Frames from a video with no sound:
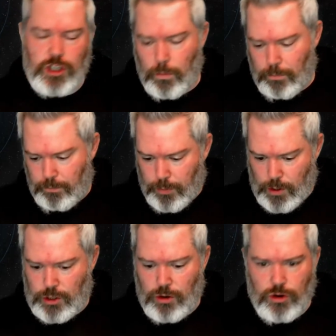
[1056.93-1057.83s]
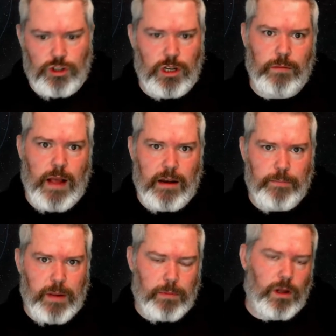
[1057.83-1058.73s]
So prisoners and
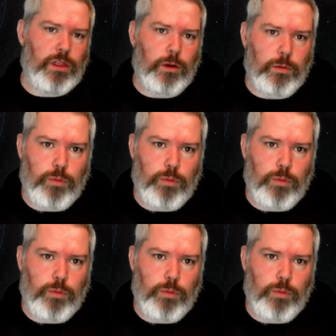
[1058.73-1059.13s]
people on the